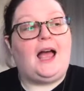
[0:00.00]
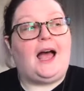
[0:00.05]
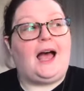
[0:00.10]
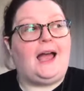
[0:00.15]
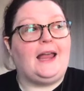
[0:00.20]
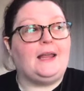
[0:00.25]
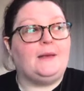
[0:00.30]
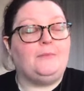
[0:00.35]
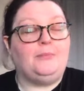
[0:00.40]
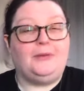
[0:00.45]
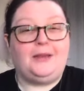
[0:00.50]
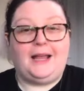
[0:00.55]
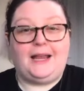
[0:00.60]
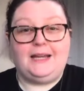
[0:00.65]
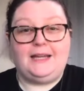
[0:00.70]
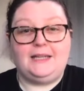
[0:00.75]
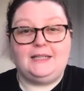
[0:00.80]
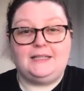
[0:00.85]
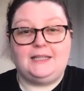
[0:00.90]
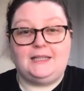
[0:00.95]
I am
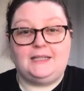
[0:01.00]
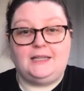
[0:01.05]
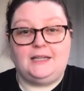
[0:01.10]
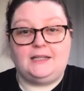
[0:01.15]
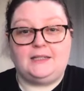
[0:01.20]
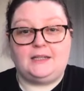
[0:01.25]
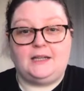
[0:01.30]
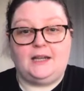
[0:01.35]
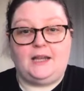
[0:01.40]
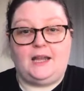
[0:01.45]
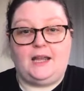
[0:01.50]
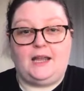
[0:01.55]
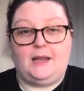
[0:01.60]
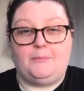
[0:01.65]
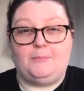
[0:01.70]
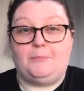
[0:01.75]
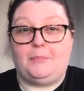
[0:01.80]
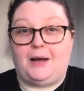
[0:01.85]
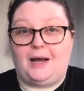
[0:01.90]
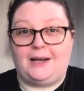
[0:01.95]
planning to knit a
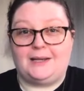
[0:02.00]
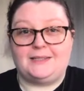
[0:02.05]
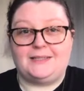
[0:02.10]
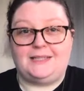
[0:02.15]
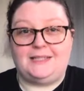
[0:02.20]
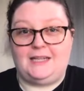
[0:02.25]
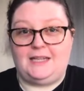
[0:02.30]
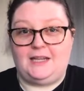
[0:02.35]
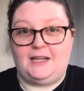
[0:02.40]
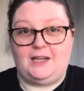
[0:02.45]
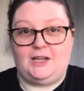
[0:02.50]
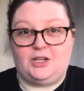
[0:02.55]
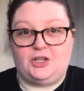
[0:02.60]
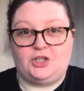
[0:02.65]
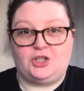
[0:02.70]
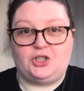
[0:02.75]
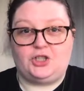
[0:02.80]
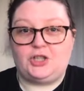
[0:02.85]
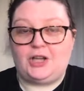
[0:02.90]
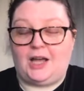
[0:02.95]

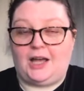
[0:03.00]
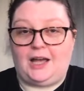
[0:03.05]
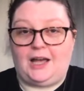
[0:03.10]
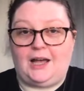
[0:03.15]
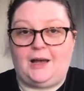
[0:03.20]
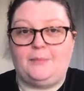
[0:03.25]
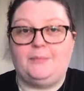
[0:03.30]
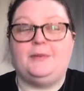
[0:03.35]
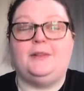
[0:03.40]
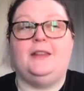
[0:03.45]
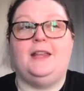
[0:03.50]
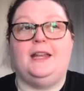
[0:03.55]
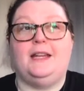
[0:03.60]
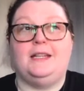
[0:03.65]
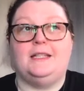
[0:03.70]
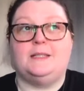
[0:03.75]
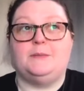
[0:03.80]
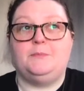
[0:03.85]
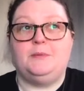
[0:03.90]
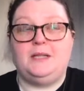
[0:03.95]
boxy-ish top that
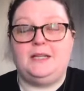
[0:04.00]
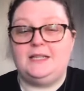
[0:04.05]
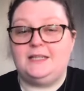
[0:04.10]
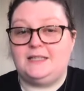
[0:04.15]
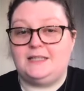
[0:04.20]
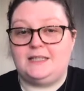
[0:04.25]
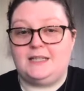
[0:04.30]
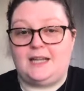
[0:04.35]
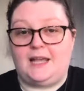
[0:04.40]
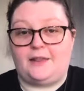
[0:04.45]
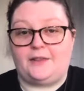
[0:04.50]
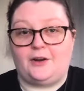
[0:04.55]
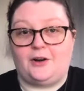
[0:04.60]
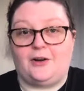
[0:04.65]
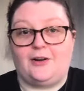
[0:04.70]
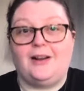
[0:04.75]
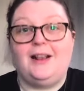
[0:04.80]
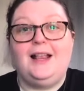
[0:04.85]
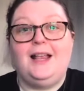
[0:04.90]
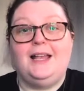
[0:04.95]
is pieced
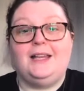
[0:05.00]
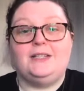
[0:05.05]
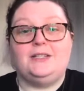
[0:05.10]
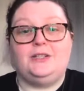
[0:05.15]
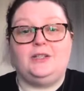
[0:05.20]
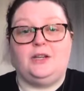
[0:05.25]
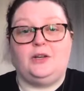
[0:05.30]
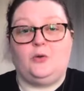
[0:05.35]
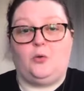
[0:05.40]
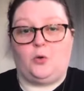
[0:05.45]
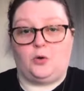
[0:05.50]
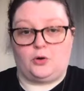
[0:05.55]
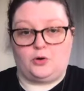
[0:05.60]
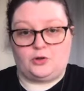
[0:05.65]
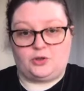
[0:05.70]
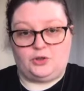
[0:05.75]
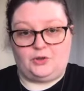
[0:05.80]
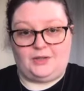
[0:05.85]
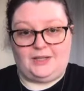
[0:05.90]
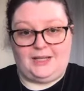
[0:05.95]
together to, in order
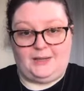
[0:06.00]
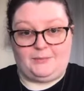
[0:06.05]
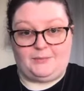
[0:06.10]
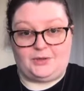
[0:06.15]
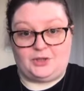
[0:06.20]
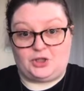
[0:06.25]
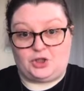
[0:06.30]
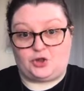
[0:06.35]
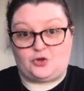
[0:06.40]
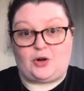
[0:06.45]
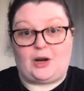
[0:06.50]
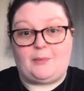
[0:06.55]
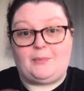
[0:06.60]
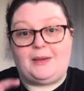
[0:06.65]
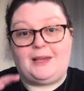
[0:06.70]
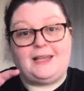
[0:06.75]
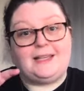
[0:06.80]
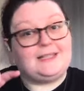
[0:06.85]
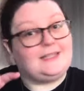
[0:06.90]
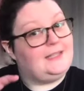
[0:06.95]
to keep the
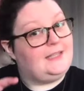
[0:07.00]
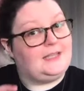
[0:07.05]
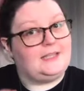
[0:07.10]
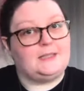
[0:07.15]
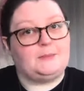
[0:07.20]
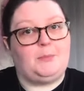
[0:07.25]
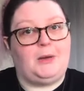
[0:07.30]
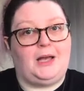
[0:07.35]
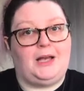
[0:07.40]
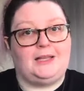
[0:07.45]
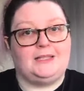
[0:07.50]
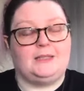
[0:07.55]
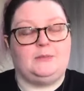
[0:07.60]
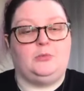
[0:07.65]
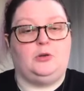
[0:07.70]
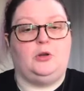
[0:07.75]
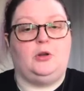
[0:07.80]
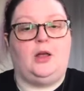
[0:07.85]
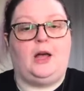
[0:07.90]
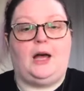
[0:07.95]
striping as thick as
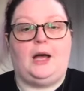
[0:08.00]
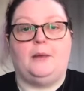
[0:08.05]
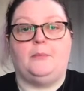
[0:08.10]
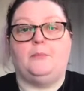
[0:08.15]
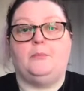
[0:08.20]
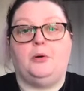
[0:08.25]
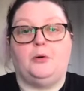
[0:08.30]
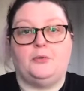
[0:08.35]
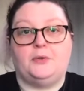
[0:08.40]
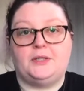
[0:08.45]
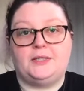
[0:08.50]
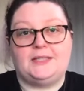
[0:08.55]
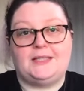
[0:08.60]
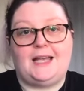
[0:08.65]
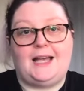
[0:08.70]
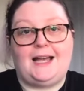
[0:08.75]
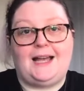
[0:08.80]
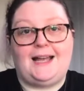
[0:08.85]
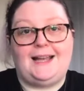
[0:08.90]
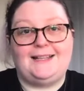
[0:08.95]
possible on both
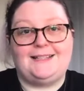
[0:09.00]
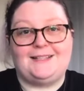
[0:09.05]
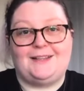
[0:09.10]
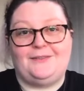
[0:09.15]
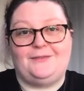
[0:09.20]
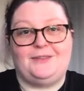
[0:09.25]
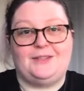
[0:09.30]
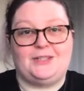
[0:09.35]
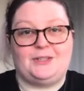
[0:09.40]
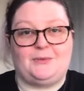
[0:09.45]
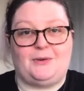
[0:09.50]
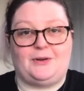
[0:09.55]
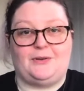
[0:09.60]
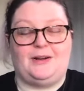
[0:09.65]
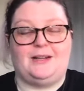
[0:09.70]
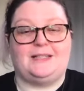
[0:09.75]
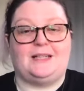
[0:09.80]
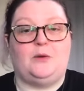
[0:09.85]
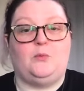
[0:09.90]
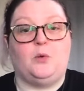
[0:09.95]
sides of the sweater
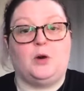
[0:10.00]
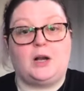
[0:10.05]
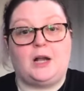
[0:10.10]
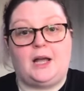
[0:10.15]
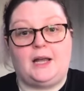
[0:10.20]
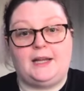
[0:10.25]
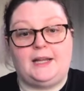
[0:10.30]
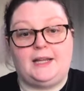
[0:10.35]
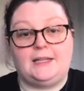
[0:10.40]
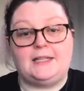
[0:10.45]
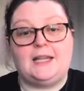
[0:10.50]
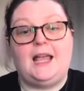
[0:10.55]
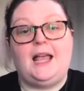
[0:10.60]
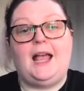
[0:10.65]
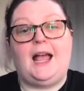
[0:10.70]
as I work on it.